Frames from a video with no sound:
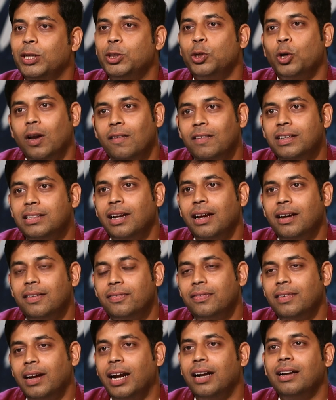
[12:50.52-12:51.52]
should always laugh
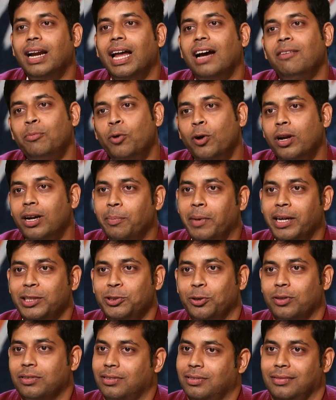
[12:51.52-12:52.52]
and laugh more at my
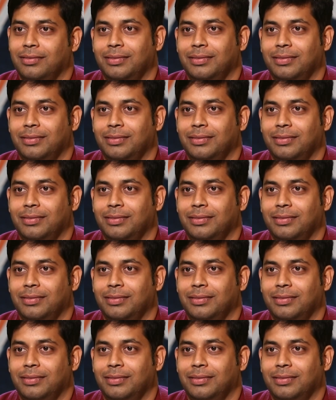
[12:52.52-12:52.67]
jokes. So